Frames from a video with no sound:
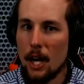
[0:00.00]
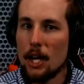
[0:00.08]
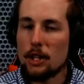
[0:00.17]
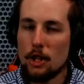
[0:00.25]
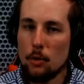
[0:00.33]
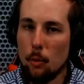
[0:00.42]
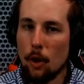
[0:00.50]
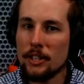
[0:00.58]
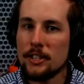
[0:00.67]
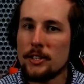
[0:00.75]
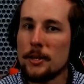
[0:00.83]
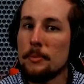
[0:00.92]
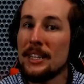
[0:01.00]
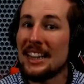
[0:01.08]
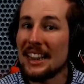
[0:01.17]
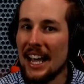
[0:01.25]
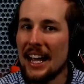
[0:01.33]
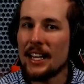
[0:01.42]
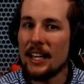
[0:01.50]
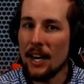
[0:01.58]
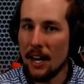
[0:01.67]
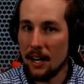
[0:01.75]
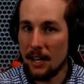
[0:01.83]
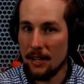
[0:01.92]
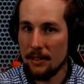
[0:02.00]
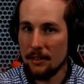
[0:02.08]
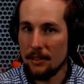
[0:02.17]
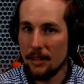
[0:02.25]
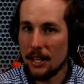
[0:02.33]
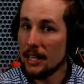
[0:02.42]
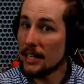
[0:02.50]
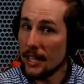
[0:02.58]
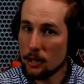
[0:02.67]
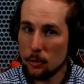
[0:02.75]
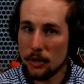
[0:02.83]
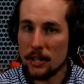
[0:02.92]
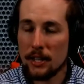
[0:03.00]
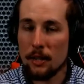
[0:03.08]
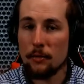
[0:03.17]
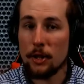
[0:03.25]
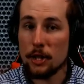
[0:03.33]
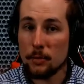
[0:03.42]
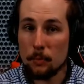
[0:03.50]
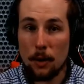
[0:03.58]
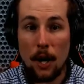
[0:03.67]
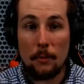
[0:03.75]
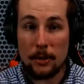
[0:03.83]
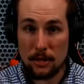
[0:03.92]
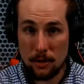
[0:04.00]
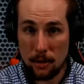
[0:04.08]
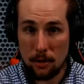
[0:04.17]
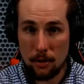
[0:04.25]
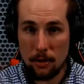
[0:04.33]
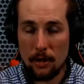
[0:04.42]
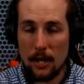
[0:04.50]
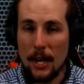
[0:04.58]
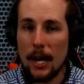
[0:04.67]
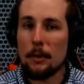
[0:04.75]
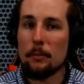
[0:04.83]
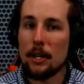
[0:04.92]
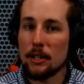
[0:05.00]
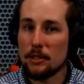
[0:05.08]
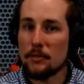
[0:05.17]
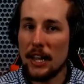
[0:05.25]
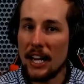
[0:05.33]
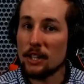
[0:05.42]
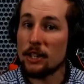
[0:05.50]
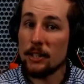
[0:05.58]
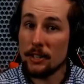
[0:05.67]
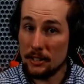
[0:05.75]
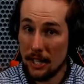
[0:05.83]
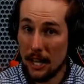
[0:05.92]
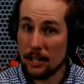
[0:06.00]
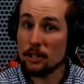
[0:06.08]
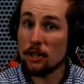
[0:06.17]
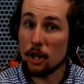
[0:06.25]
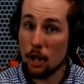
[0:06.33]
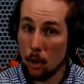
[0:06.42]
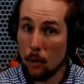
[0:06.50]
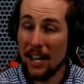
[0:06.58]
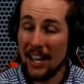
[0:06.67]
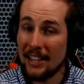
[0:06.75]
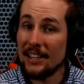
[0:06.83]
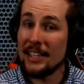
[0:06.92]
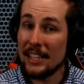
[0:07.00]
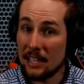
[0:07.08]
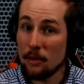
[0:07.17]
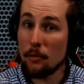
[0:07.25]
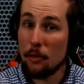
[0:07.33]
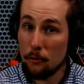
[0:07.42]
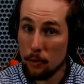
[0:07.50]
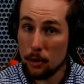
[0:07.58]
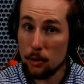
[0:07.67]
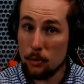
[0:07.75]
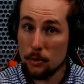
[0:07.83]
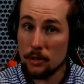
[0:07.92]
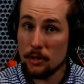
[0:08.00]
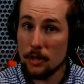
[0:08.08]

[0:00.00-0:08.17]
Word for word: She wants to be like God and that's what the devil has promised her. And because of that, she decides to go ahead and eat of the fruit